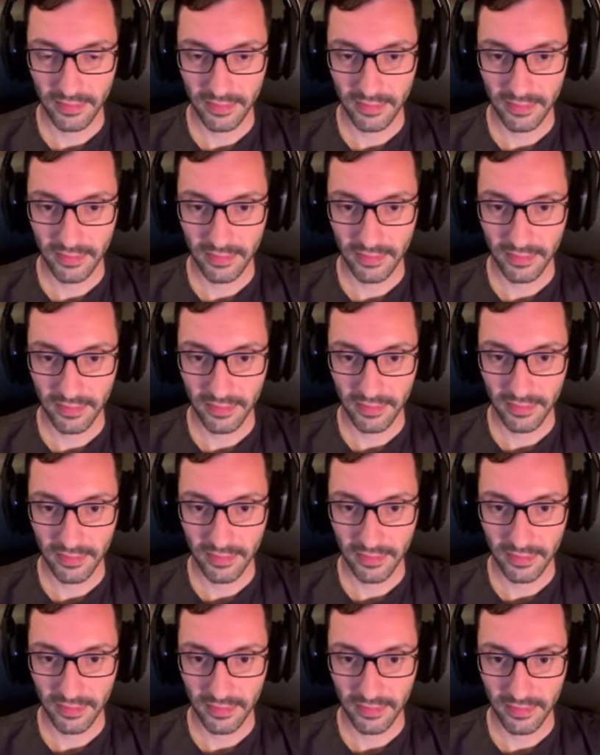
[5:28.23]

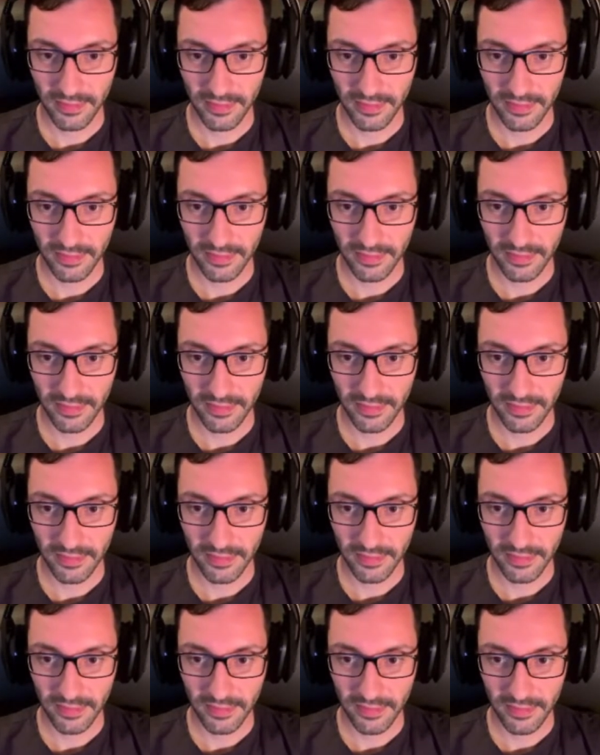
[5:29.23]

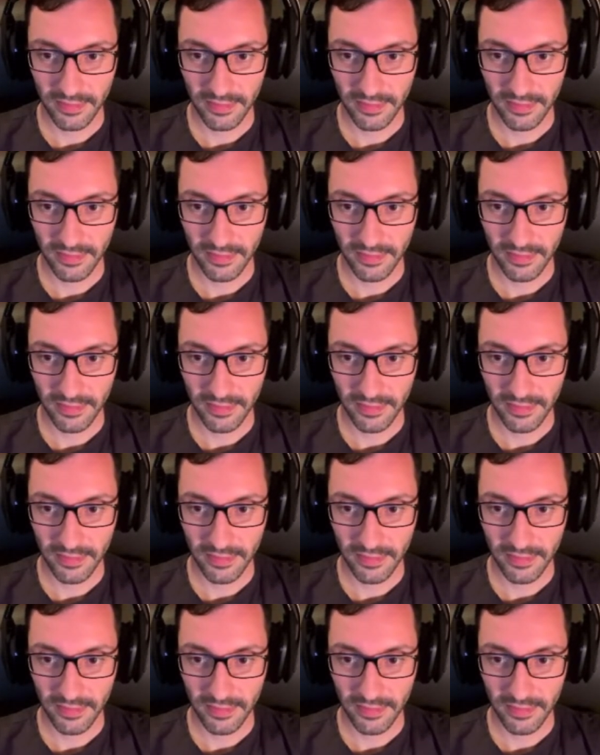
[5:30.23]
This person isn't speaking.